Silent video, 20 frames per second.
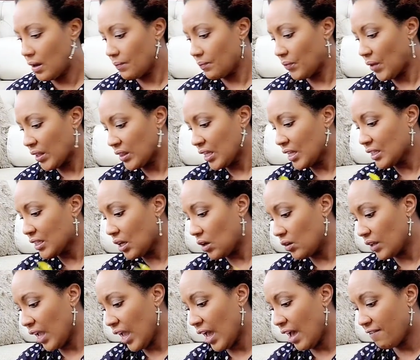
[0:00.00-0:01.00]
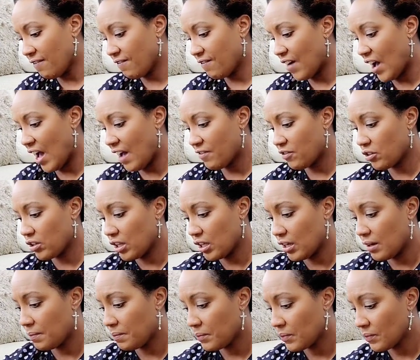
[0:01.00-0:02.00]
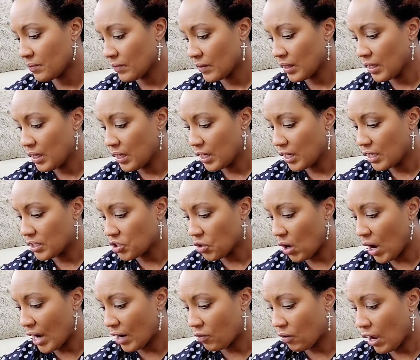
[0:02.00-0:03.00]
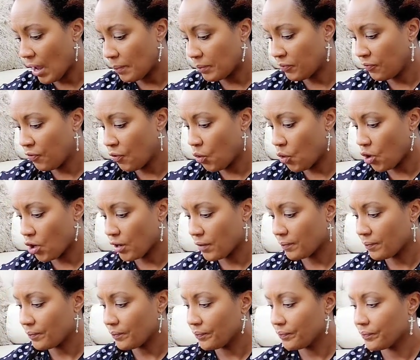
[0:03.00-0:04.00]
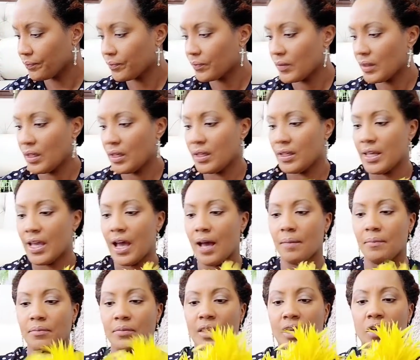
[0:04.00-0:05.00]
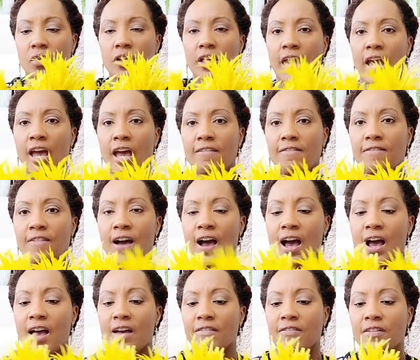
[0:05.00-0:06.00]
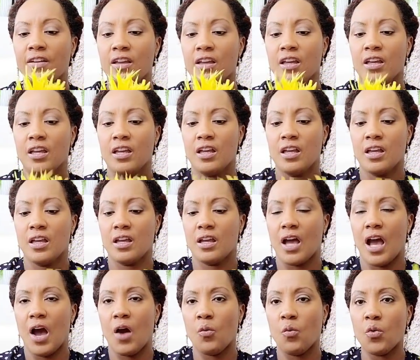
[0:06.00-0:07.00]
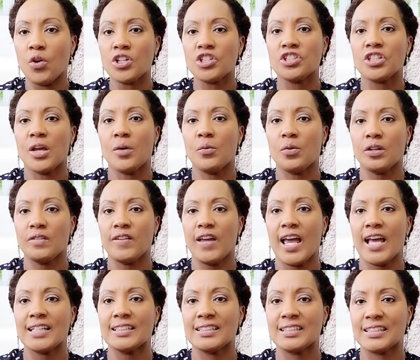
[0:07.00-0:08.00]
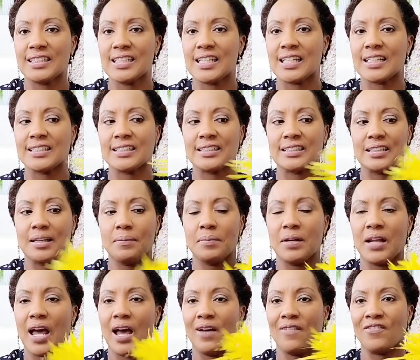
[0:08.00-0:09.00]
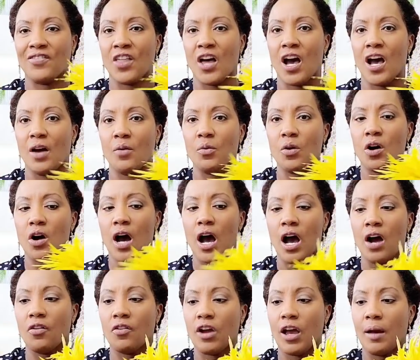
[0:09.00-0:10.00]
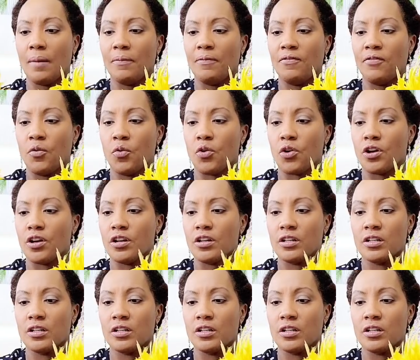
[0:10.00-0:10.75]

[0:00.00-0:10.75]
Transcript: I think they only have five of them. And so I grabbed four. Yeah, they only have five. I wish they would have had six, but I thought, well, I'll grab four.